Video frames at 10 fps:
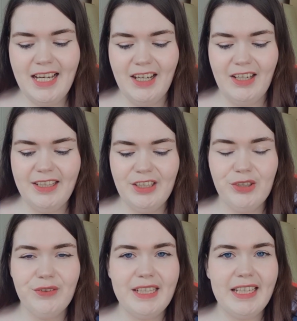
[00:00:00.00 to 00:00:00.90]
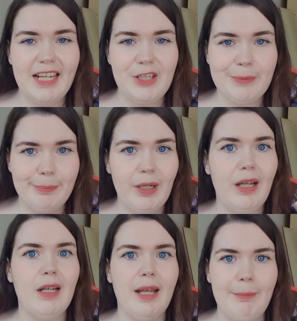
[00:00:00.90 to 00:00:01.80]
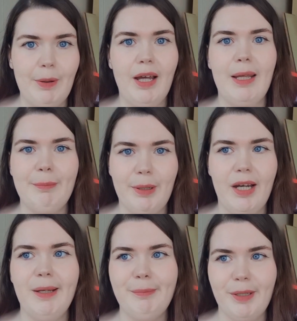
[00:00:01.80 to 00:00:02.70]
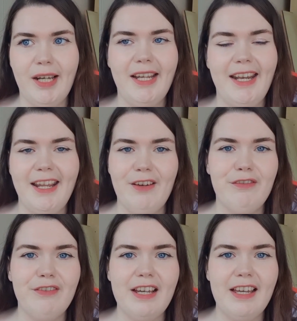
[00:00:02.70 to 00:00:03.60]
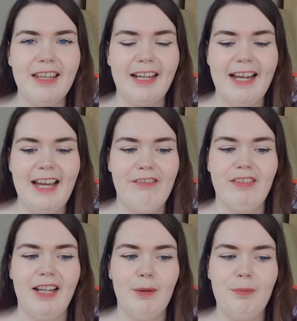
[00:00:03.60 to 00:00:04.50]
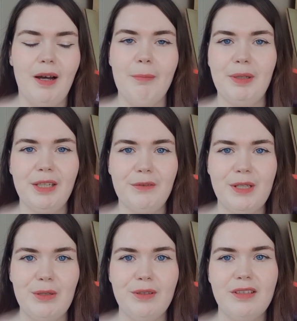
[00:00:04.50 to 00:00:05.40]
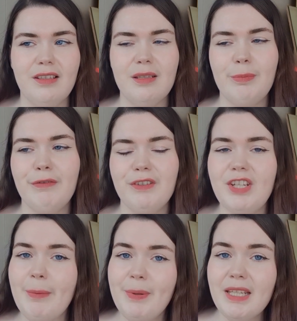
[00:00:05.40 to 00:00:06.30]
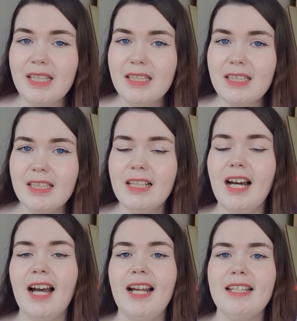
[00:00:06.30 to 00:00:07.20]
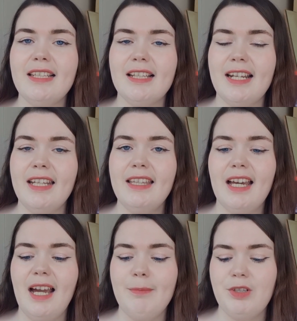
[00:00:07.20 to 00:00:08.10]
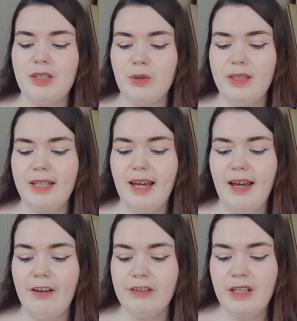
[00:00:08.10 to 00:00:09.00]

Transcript: In Korean, I just bought and bought and bought and bought, and like I have like a million resources. But for Japanese, I decided that I'm just going to have